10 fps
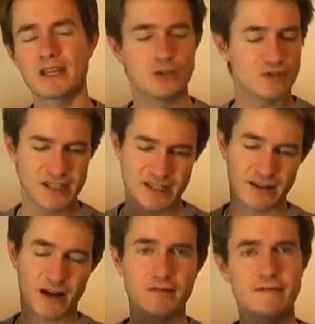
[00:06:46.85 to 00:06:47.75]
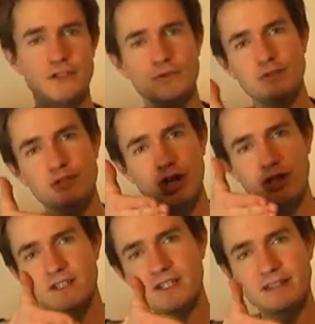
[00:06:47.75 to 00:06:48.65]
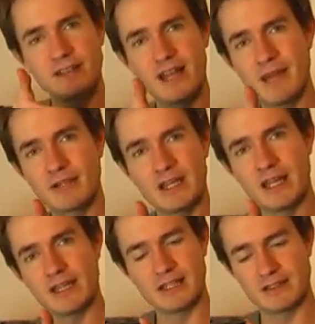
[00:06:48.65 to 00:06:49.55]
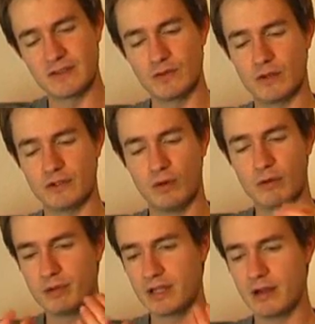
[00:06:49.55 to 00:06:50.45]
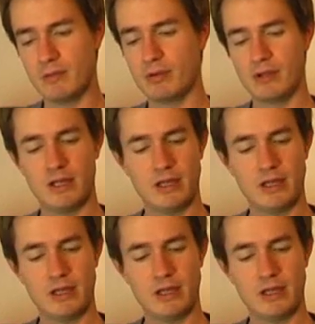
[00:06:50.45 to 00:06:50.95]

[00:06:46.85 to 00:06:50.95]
And you take a knife and you cut the lemon in two and you open it up